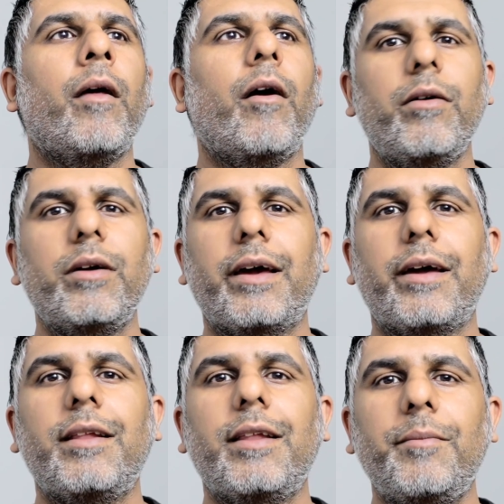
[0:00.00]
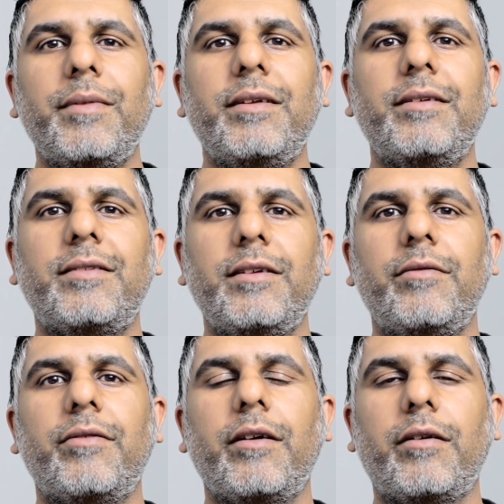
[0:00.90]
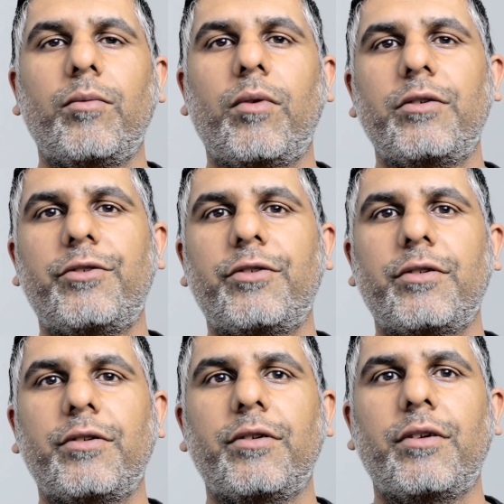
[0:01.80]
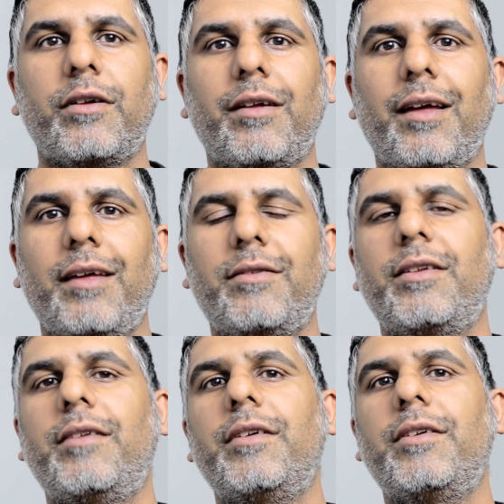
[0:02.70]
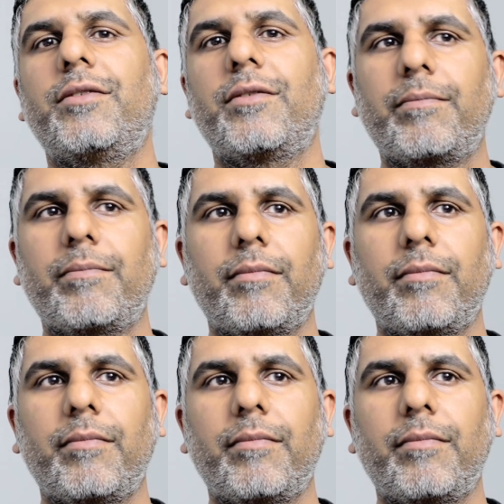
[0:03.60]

okay, let me see if I can watch a series.